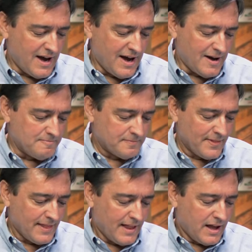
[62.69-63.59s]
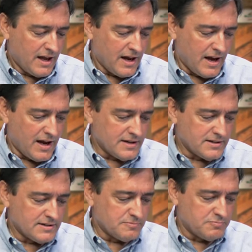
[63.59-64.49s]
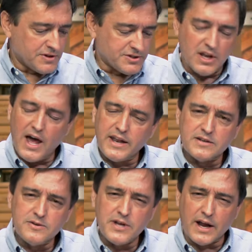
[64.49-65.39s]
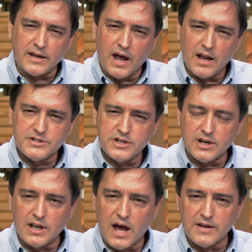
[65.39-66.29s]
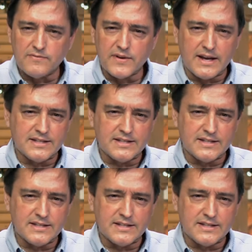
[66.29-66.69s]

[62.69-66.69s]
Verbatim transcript: Um, uh, there's a lot of new technology and a lot of